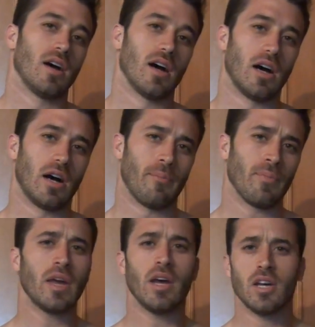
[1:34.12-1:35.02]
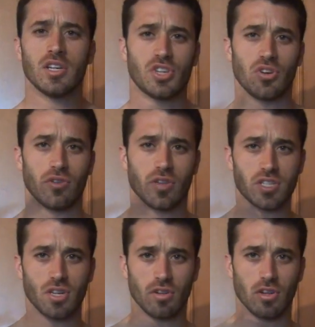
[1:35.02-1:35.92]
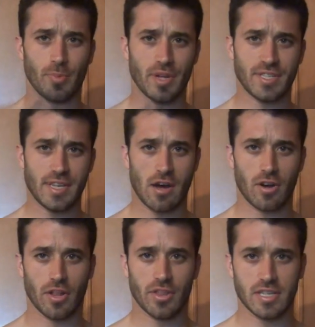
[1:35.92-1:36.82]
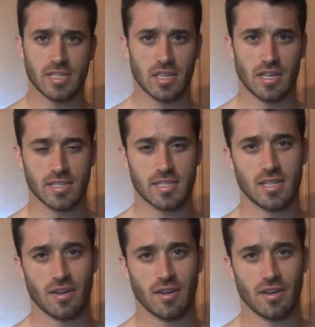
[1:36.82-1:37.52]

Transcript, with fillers: Um, so let's go a little bit down on this list.